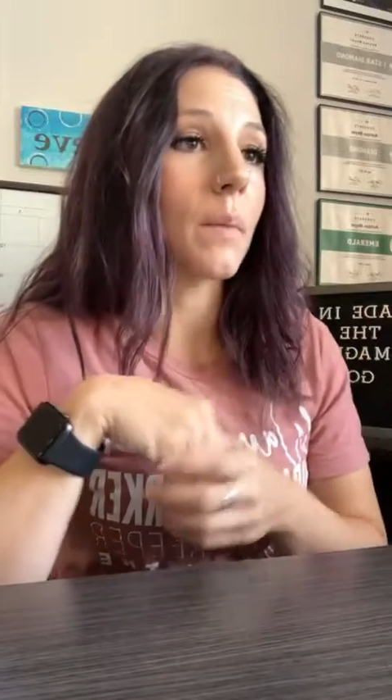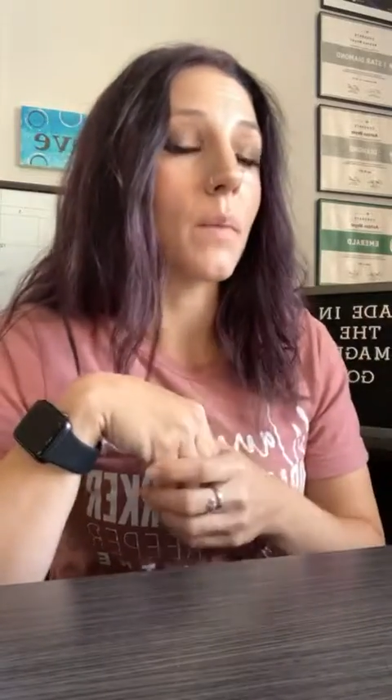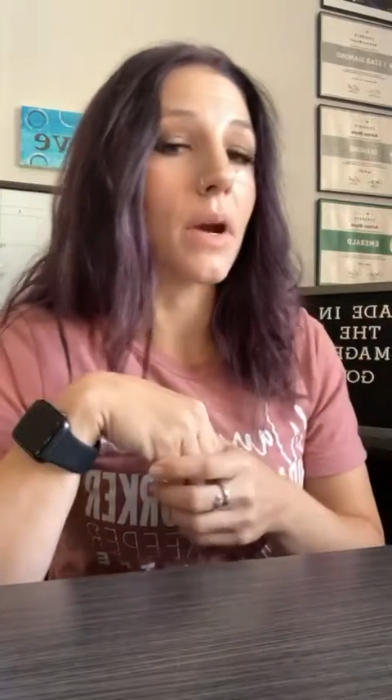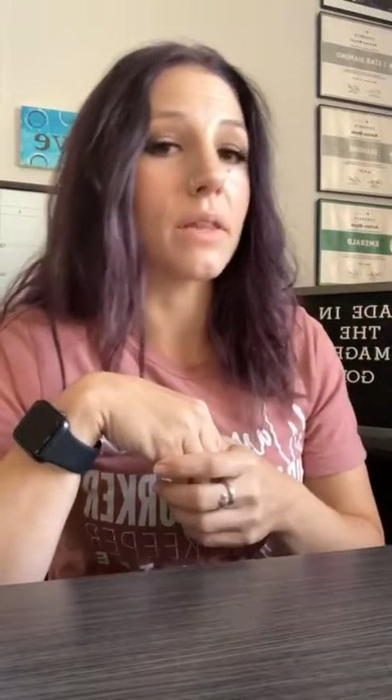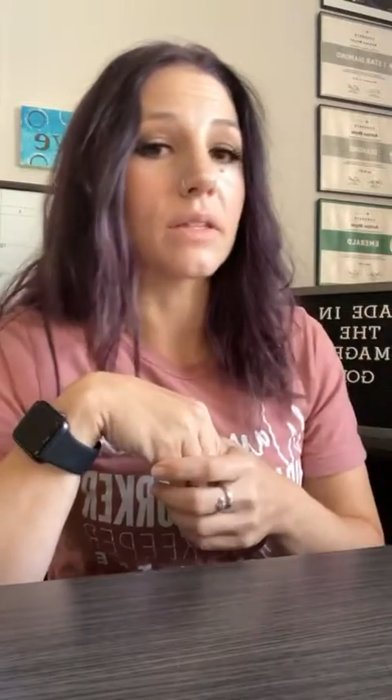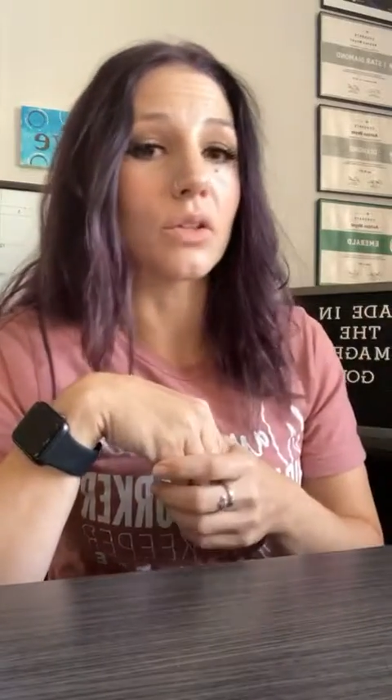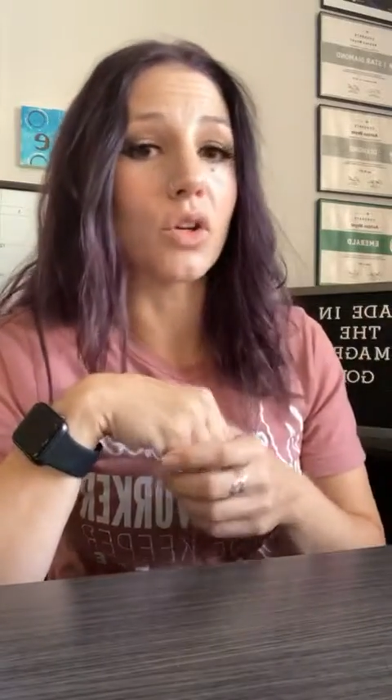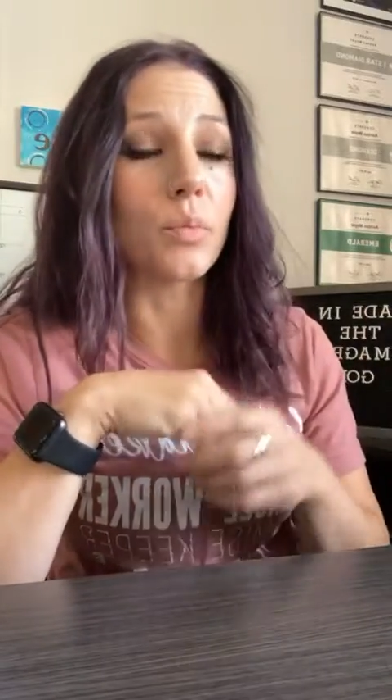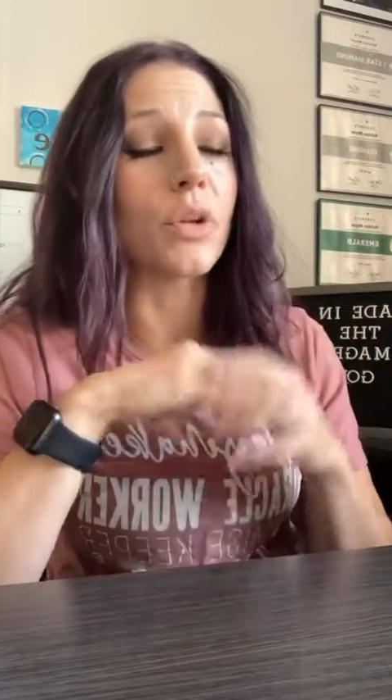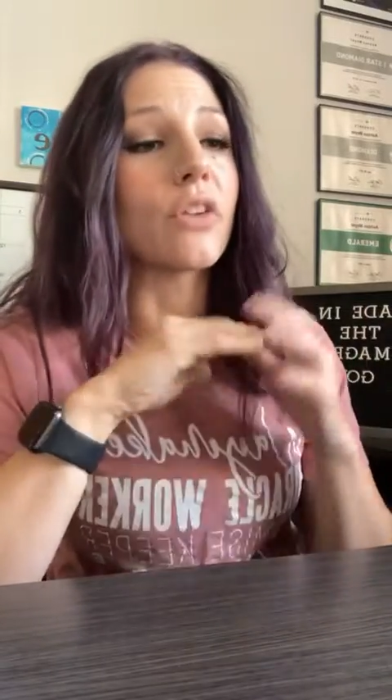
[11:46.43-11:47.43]
a part of this
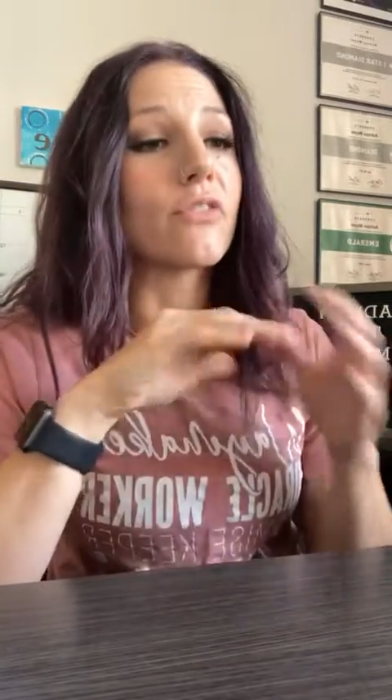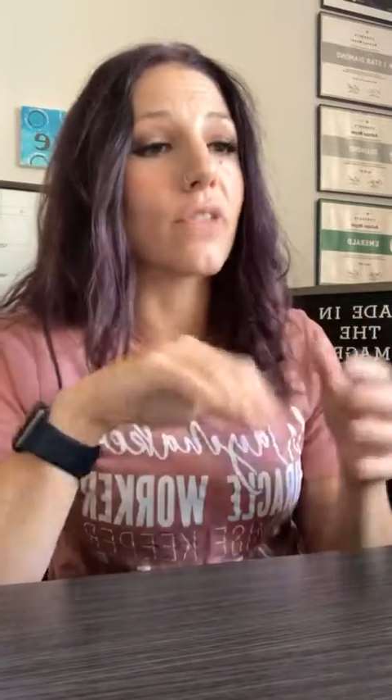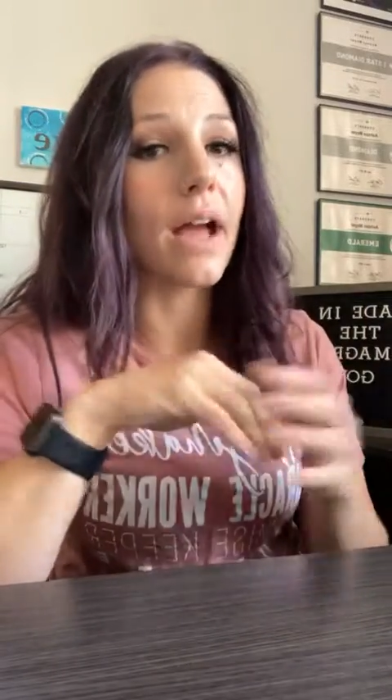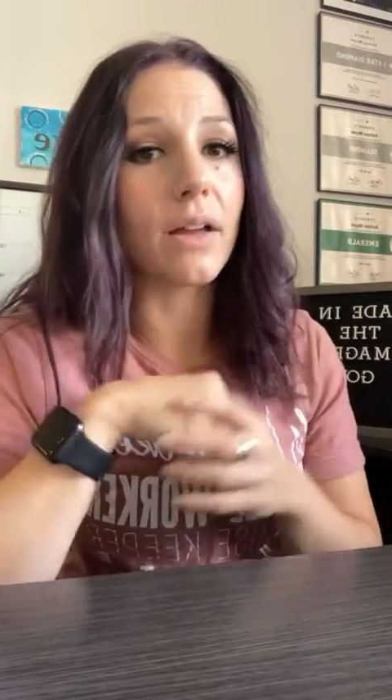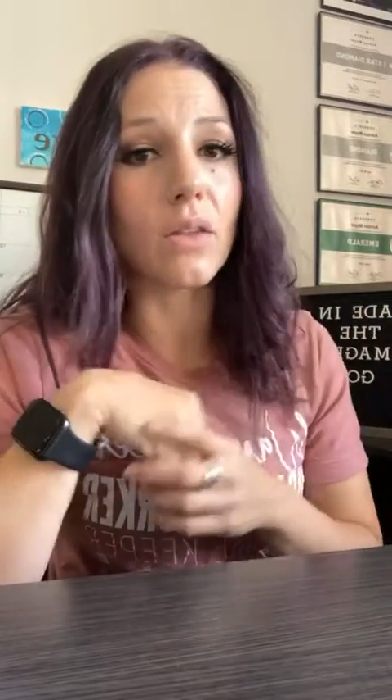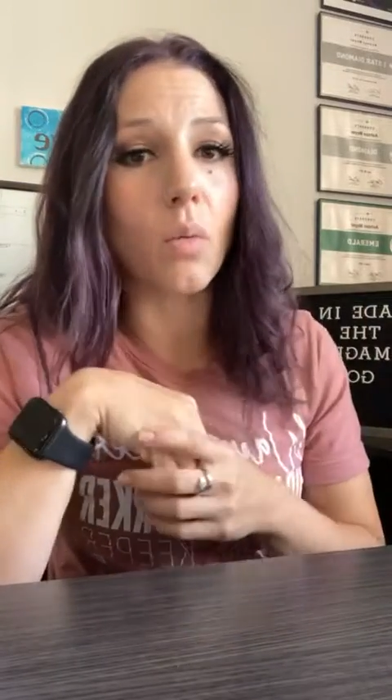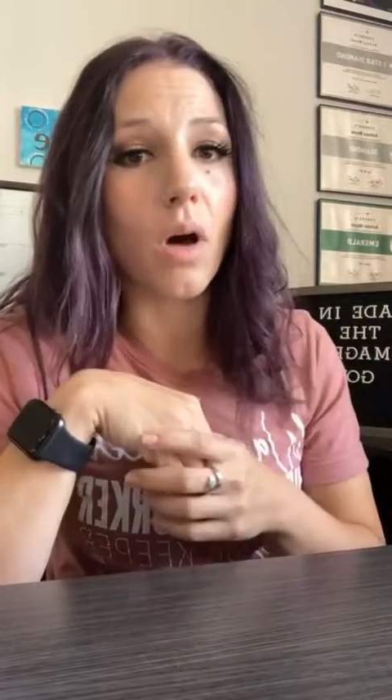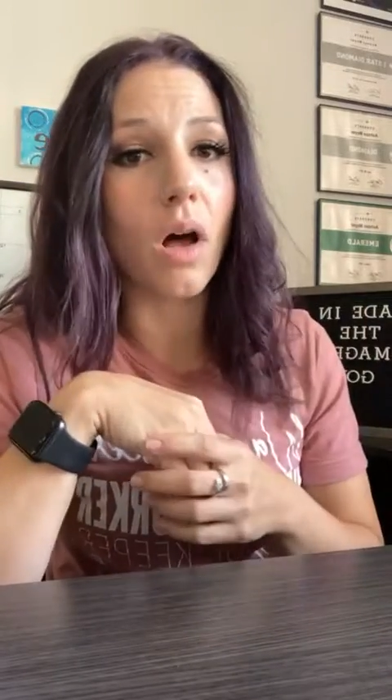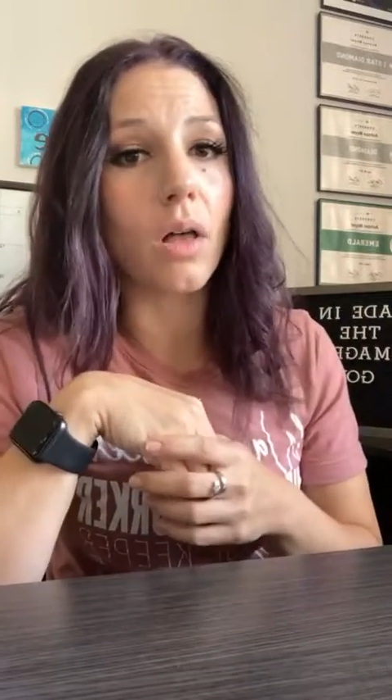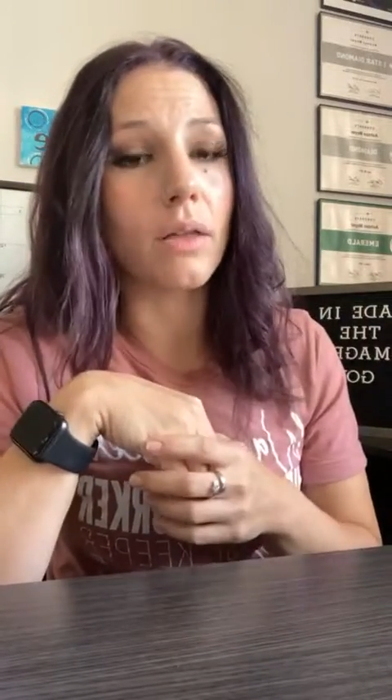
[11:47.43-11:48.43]
group. You're a fly on the
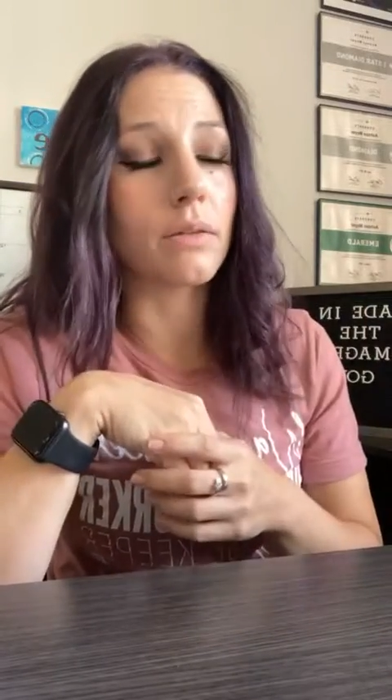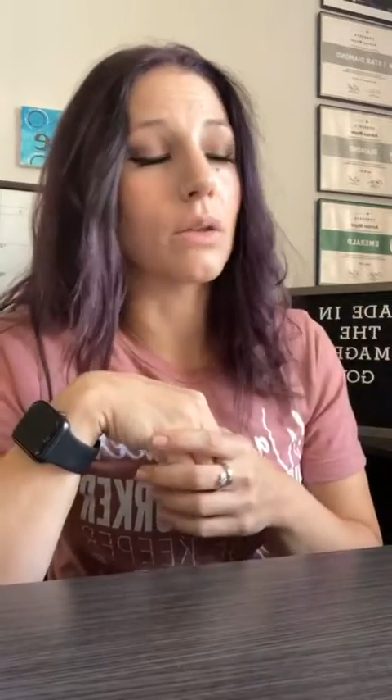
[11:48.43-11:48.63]
wall.